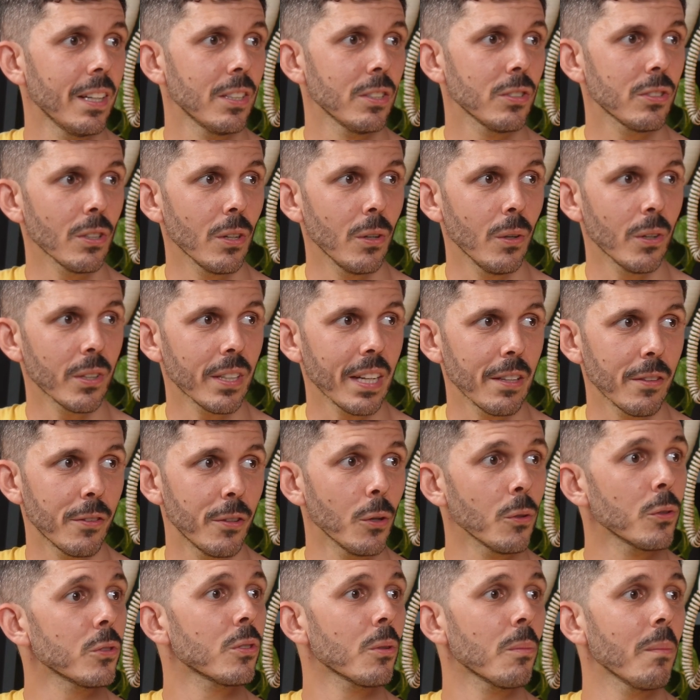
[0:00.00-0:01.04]
So okay,
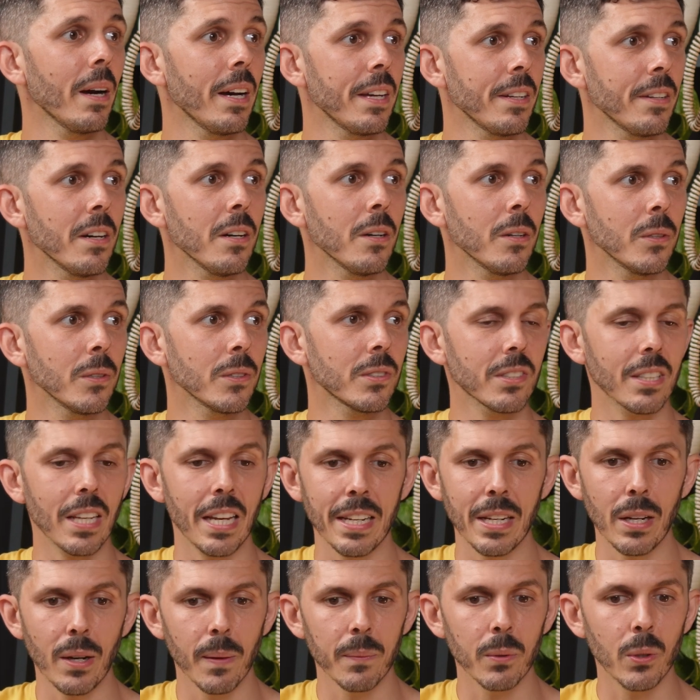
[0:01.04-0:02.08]
those are my notes,
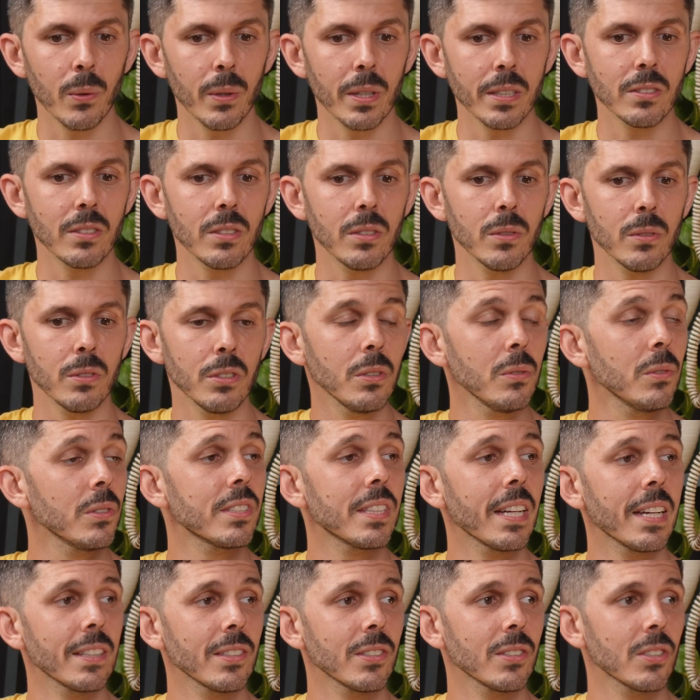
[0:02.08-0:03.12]
and now I'm going to use
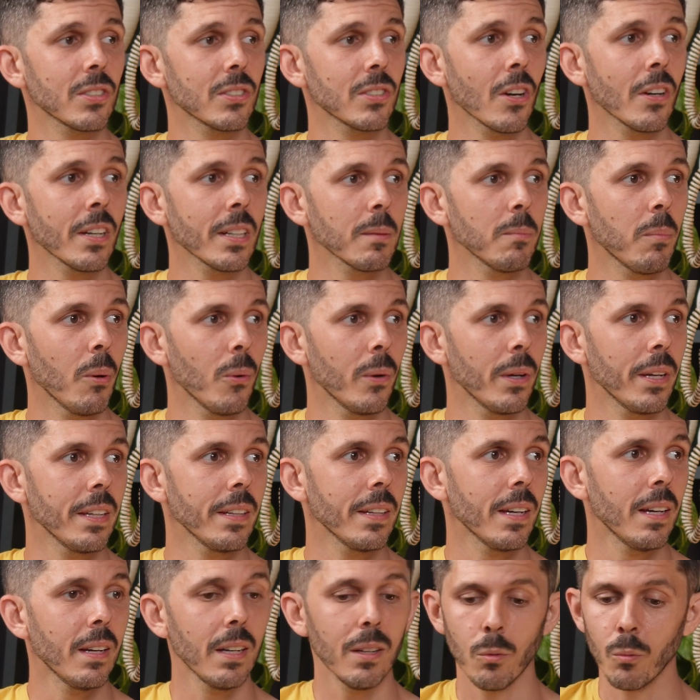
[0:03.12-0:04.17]
that as a starting point
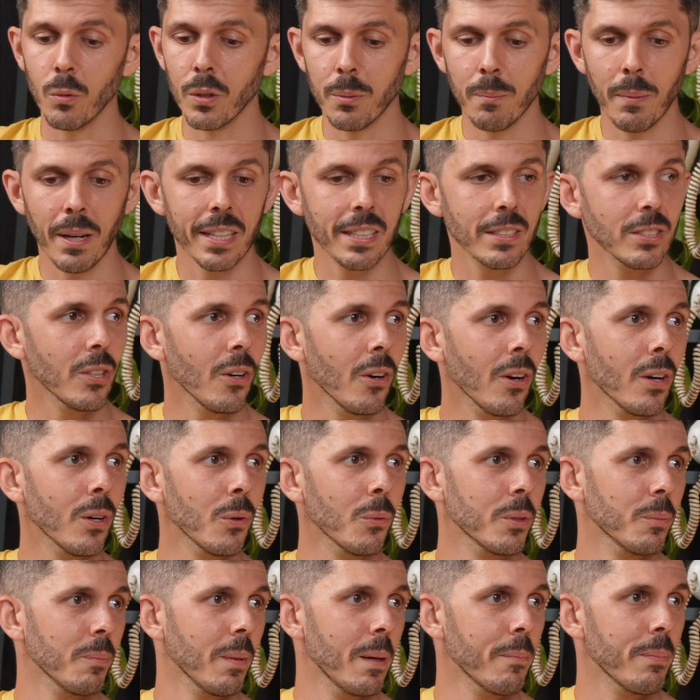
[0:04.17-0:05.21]
with my guitar,
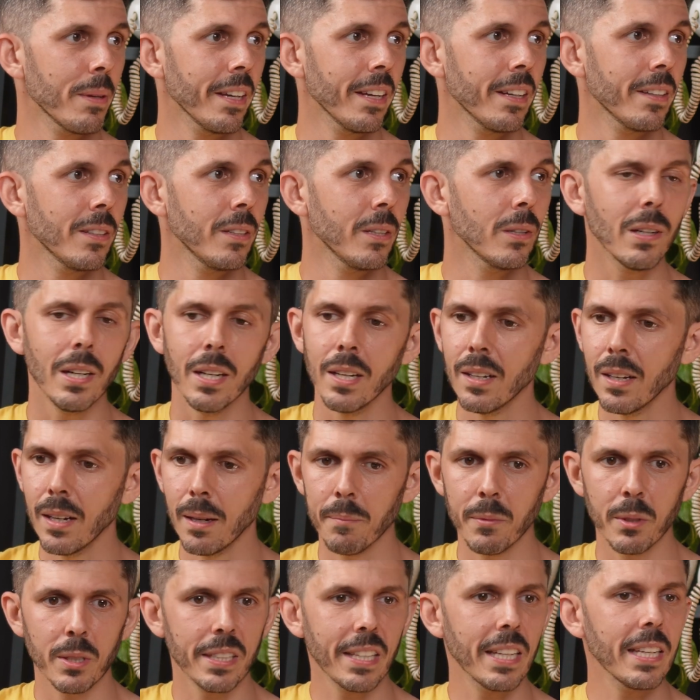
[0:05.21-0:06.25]
with my piano.
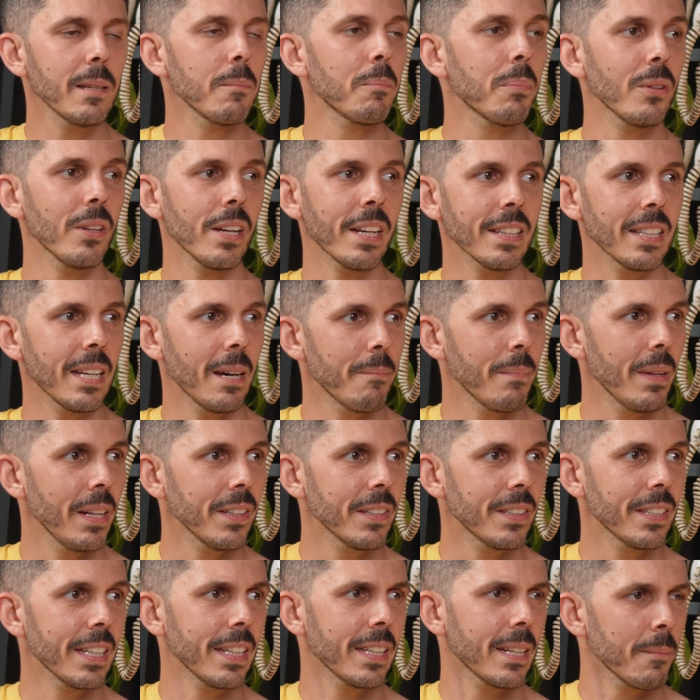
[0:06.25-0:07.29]
I'm gonna keep playing that
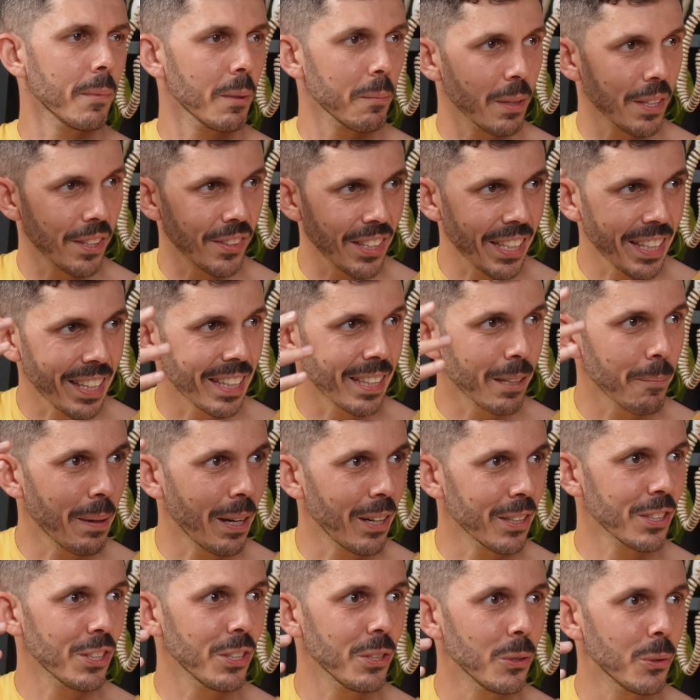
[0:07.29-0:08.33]
melody, and I'm gonna be thinking
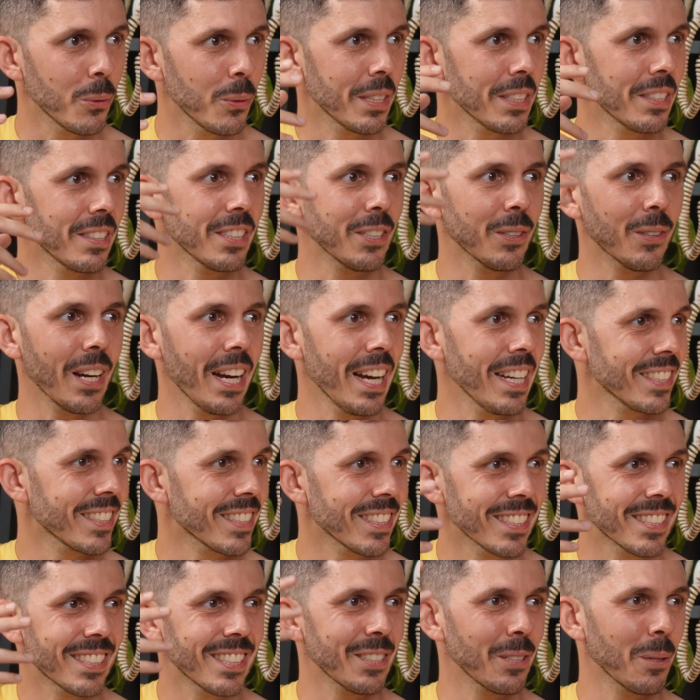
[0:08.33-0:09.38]
about you and your
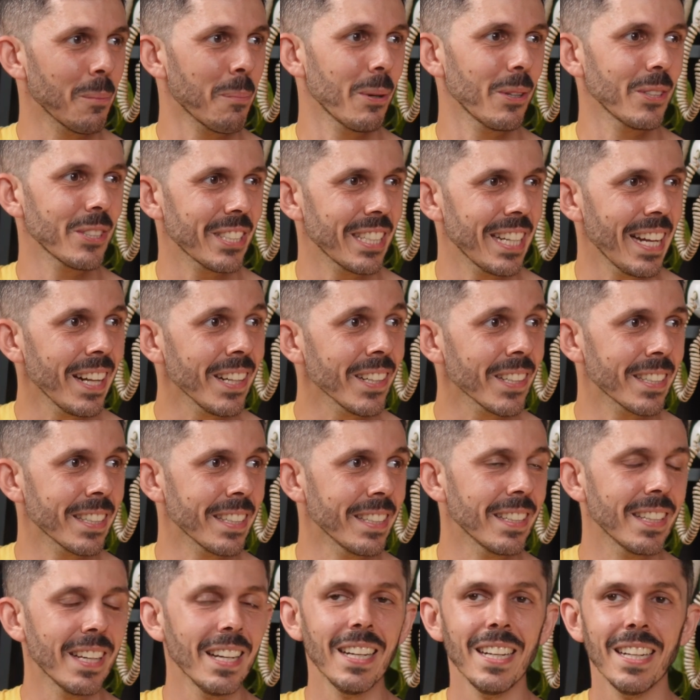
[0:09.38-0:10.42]
essence and your
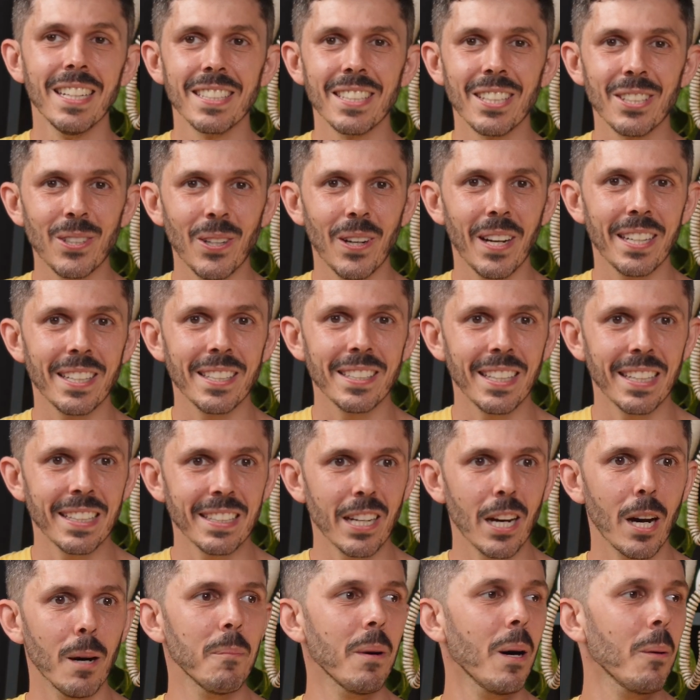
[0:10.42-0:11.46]
personality to try to then
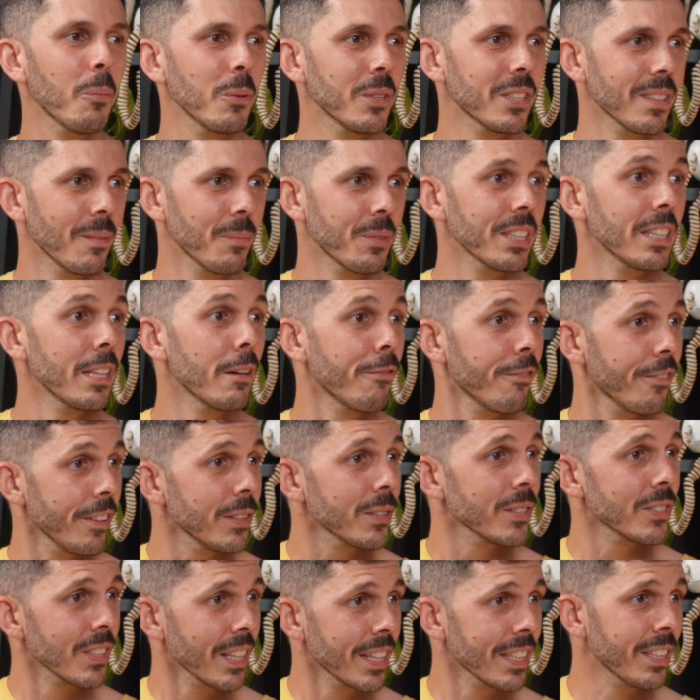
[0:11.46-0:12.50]
come up with something that
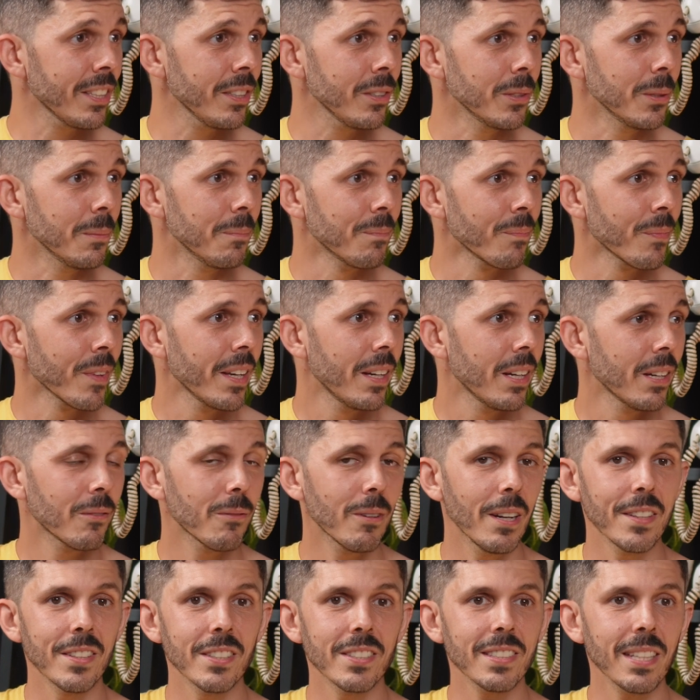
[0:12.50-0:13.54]
feels like you,
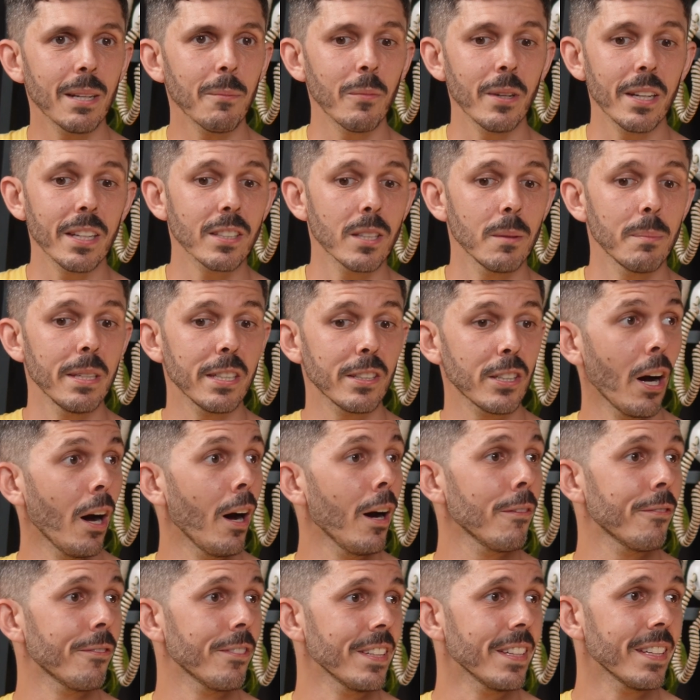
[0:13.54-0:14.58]
right? The same way it could be
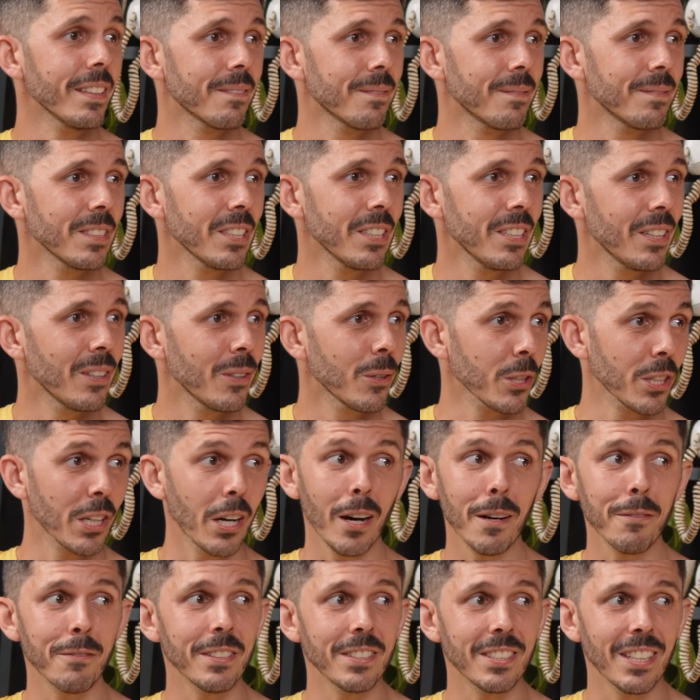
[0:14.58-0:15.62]
coffee, or
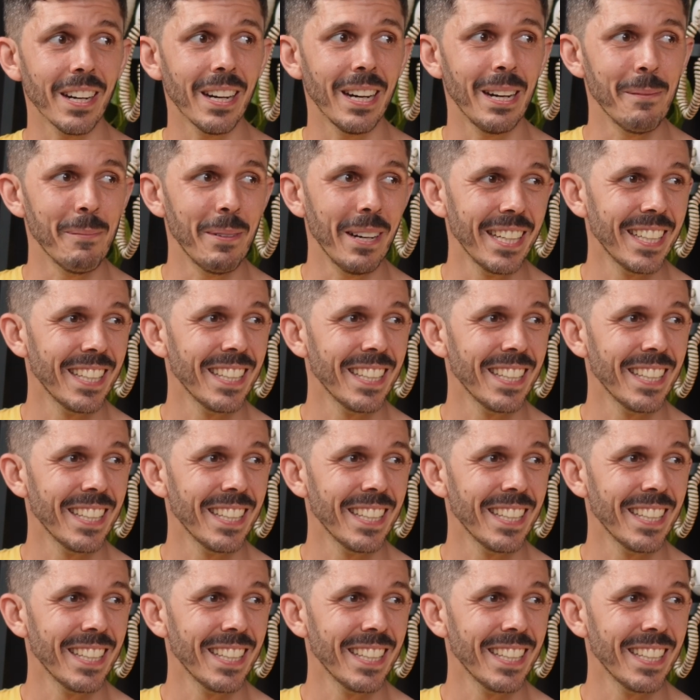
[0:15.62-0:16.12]
coffee time.